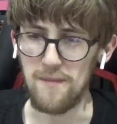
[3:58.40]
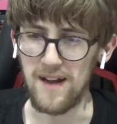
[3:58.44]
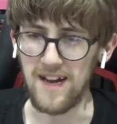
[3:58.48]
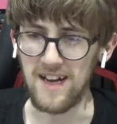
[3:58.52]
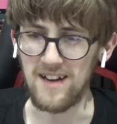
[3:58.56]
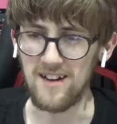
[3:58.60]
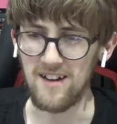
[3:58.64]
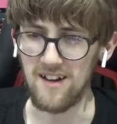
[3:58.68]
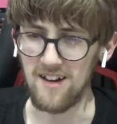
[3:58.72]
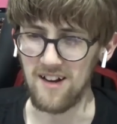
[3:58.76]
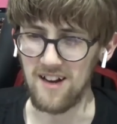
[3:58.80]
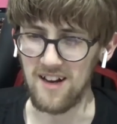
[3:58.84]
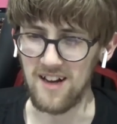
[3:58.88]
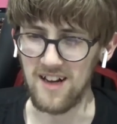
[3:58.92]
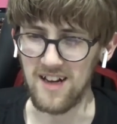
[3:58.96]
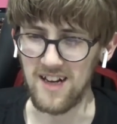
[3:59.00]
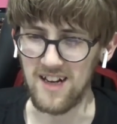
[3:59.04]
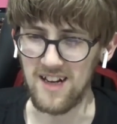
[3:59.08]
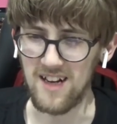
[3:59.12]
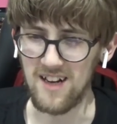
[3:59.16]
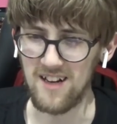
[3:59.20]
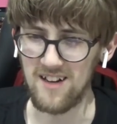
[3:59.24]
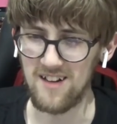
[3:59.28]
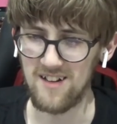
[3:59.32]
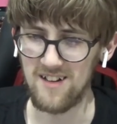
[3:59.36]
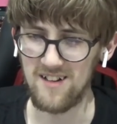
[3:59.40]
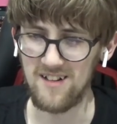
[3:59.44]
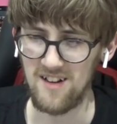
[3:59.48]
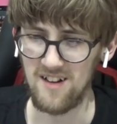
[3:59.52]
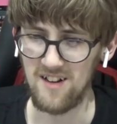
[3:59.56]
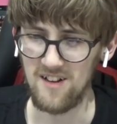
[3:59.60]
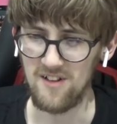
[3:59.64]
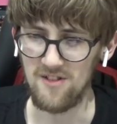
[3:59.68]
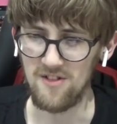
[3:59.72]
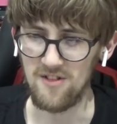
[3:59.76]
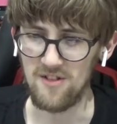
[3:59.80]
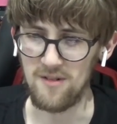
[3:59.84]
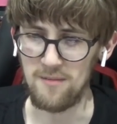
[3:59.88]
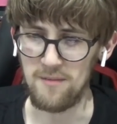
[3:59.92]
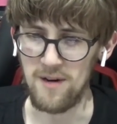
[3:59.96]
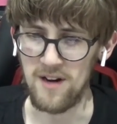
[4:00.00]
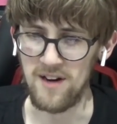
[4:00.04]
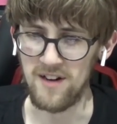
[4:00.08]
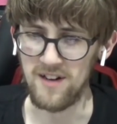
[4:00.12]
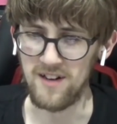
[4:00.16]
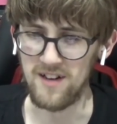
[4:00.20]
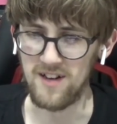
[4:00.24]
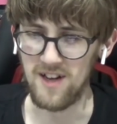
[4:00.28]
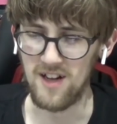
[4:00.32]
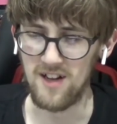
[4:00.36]
made her like lose her
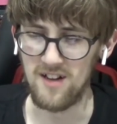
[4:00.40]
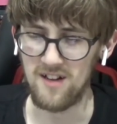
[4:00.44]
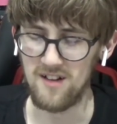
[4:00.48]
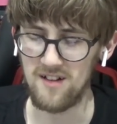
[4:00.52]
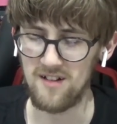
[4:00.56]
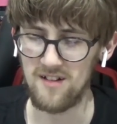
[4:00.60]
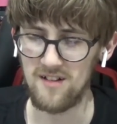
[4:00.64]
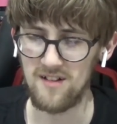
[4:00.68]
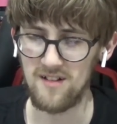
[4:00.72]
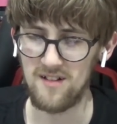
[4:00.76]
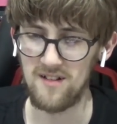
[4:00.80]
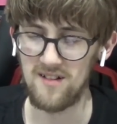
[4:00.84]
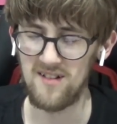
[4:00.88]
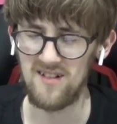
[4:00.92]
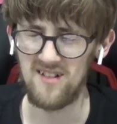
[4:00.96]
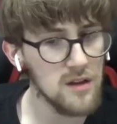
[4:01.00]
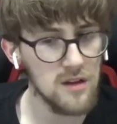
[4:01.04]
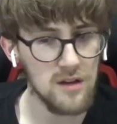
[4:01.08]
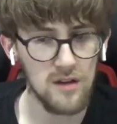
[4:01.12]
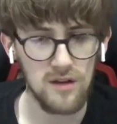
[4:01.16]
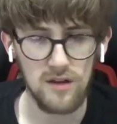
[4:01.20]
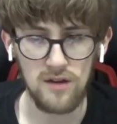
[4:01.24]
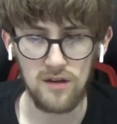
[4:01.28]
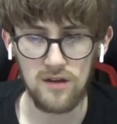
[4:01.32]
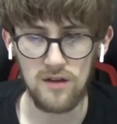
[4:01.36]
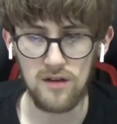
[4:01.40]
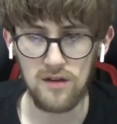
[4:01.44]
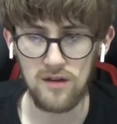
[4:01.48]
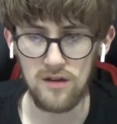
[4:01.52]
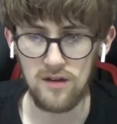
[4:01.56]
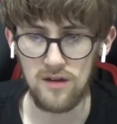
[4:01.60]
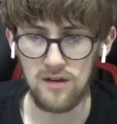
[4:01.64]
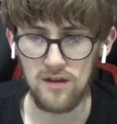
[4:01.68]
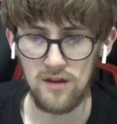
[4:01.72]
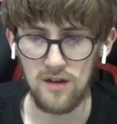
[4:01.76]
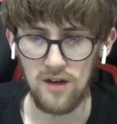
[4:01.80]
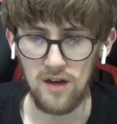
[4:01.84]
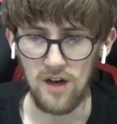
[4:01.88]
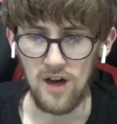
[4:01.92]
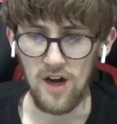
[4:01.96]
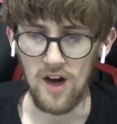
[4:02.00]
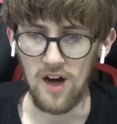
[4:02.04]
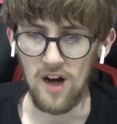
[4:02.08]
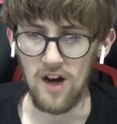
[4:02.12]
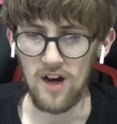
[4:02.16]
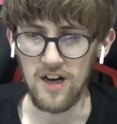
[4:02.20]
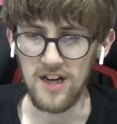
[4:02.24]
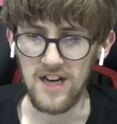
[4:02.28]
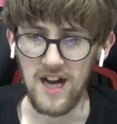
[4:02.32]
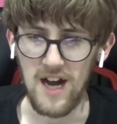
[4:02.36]
mind.
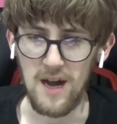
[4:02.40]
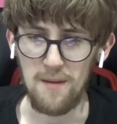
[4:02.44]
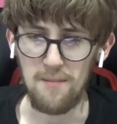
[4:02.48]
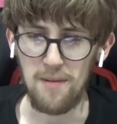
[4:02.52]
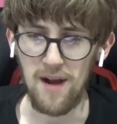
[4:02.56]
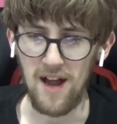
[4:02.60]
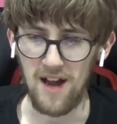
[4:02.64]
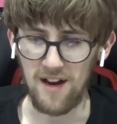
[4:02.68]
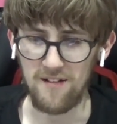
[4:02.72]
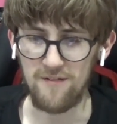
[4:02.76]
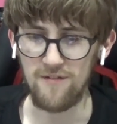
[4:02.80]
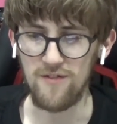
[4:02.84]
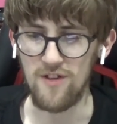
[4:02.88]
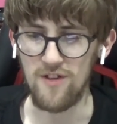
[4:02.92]
Oh yeah, Black